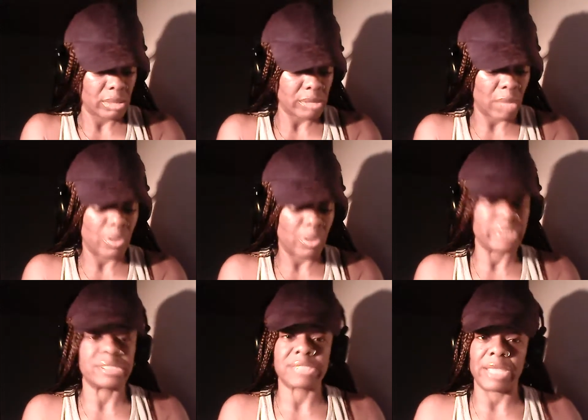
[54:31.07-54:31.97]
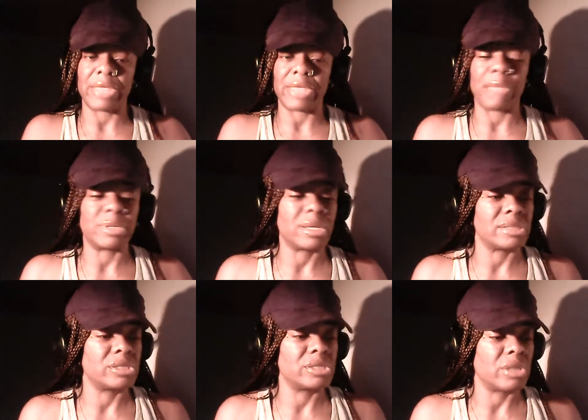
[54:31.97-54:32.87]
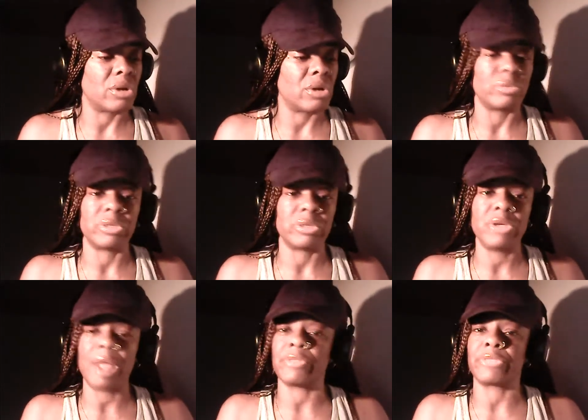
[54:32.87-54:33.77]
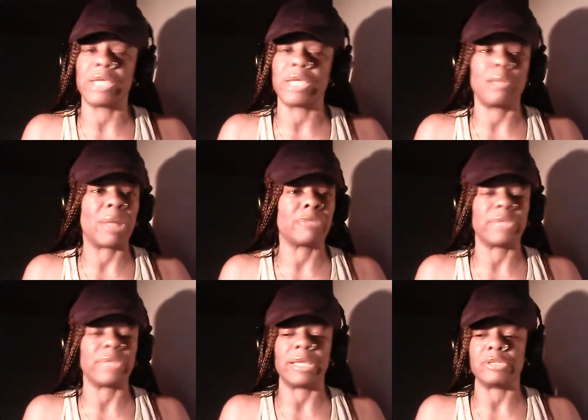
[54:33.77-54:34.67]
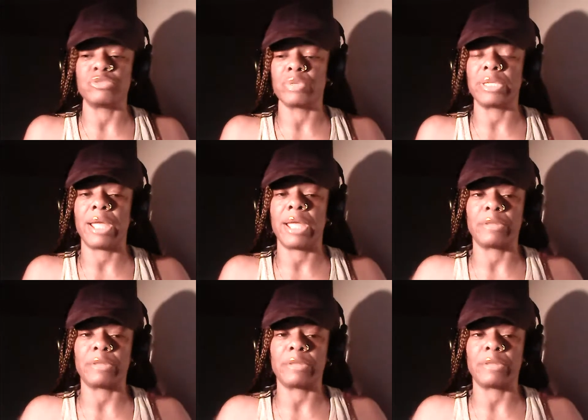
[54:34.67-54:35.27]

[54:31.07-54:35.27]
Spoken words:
wanted to say that because, you have to think about things. You really have to